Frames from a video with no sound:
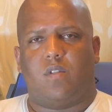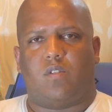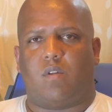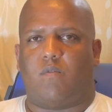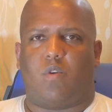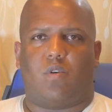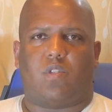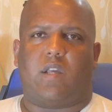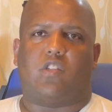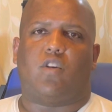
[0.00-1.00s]
So if you go
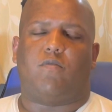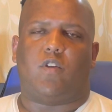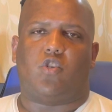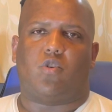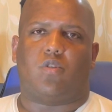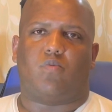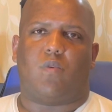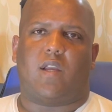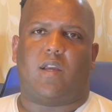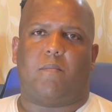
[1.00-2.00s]
to like Jiffy Shirts, where
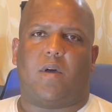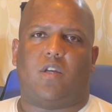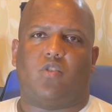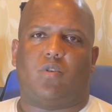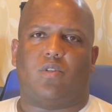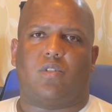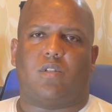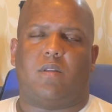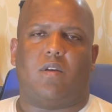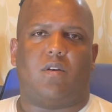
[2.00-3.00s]
I get my shirts
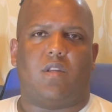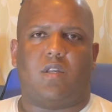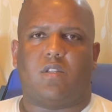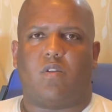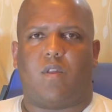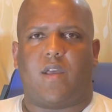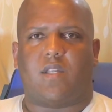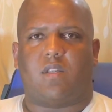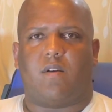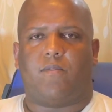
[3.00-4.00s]
and the hoodies and all that
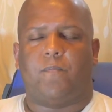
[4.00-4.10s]
stuff,